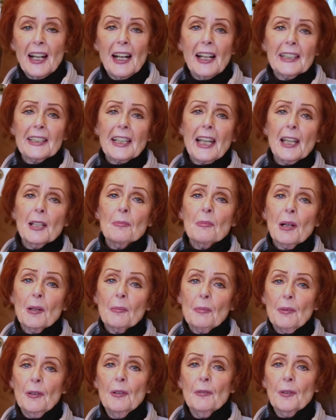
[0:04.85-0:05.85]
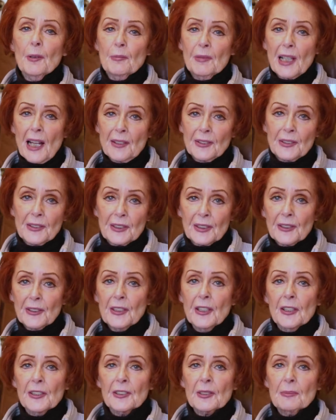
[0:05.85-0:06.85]
I came up from
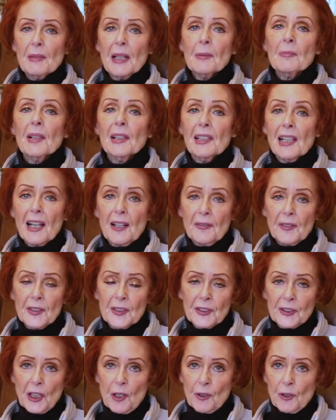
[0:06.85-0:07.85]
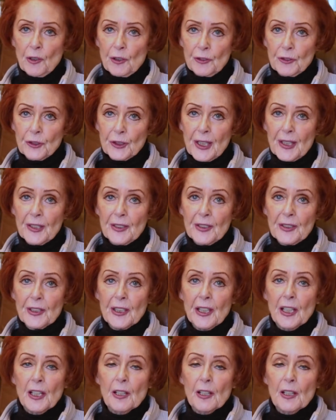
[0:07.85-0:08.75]
London to make my life in Stoke-on-Trent.